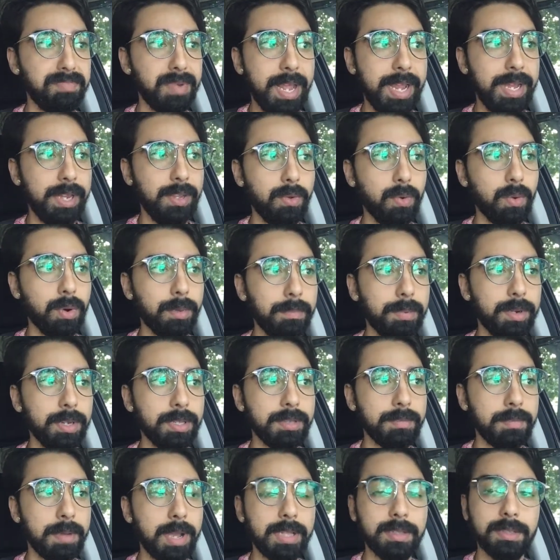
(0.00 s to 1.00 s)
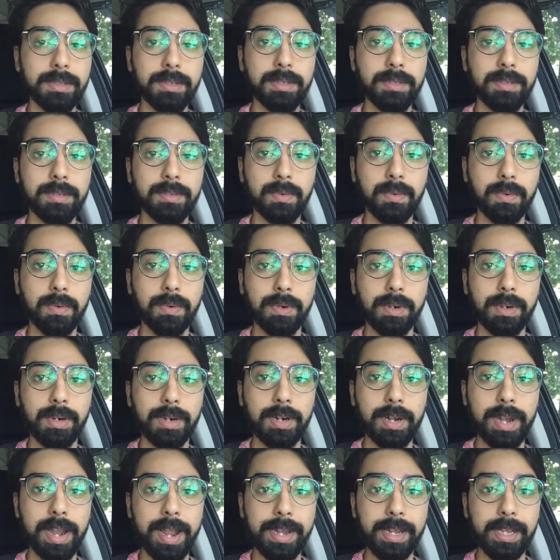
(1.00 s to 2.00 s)
any corporate sponsors
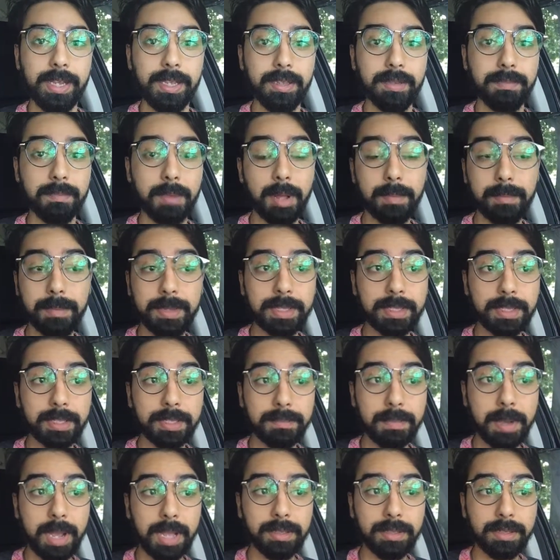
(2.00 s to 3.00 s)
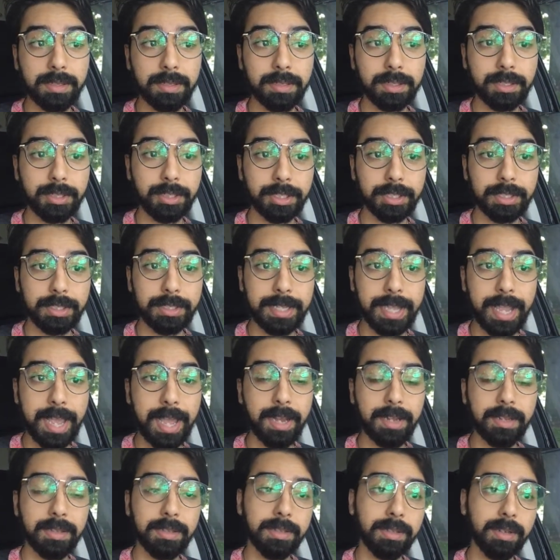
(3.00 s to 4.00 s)
or any small business sponsors just
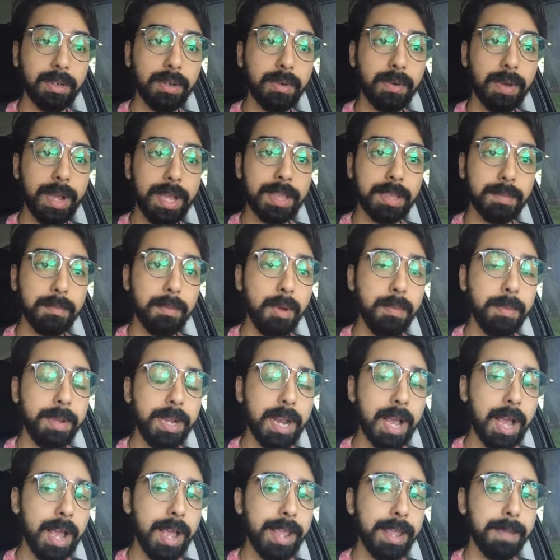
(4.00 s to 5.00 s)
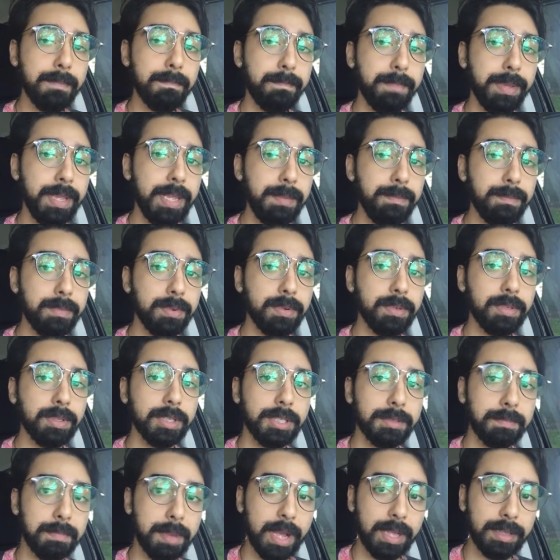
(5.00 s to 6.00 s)
yet. So at the moment, I am people
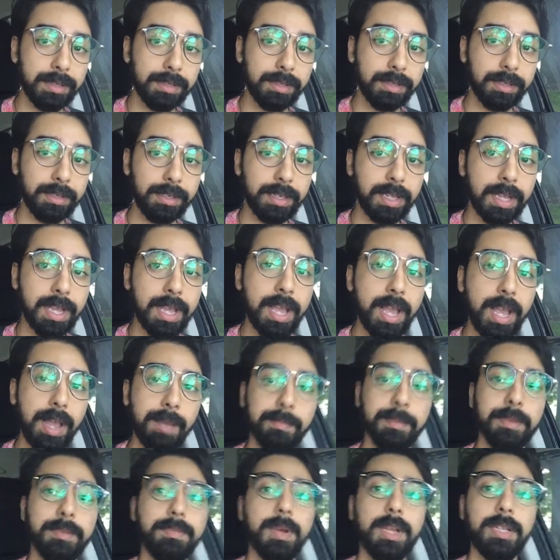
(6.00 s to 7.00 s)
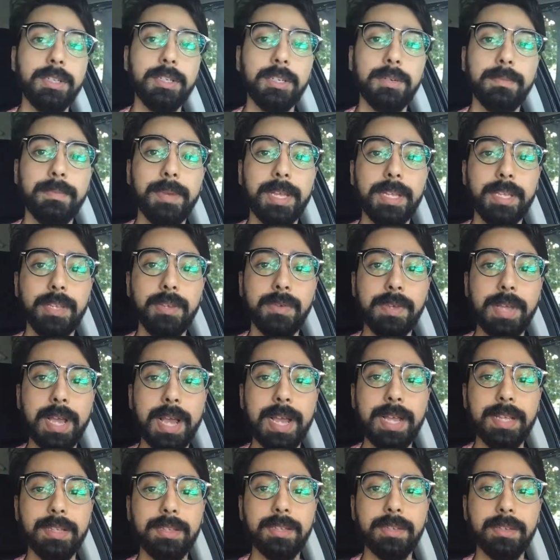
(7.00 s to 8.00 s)
sponsored. I'm sponsored by you
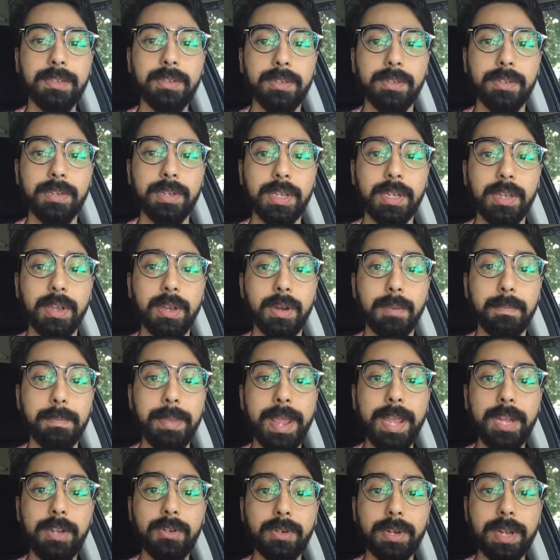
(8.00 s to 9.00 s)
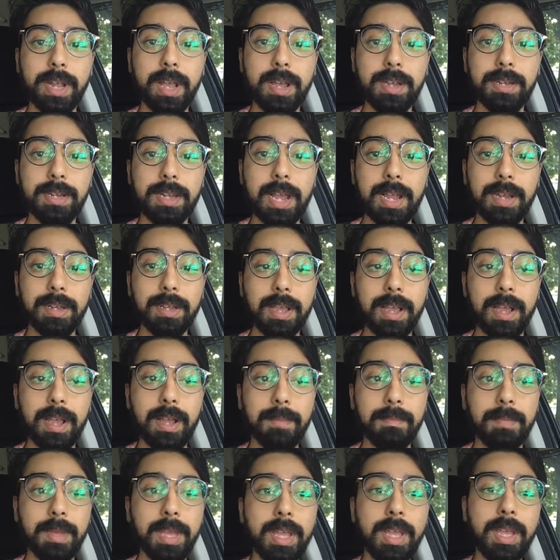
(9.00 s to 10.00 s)
guys. So you can go to
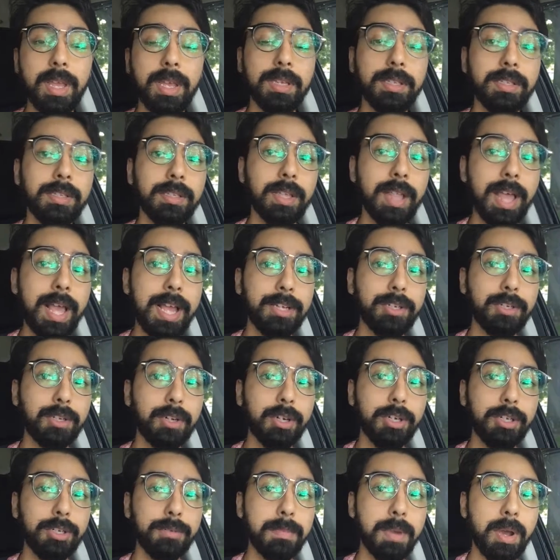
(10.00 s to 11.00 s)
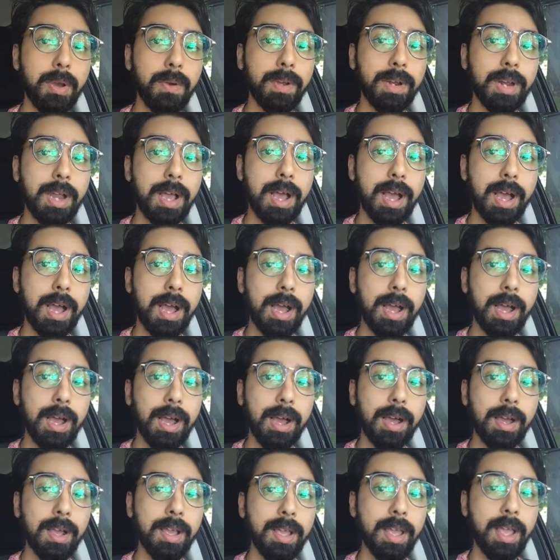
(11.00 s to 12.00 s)
patreon.com slash
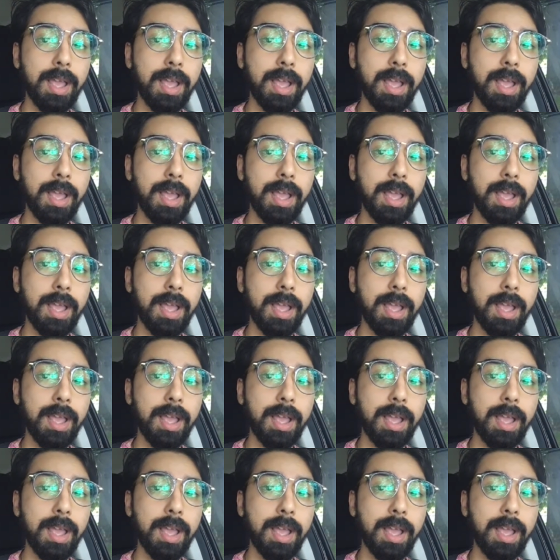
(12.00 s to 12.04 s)
krishmohanhaha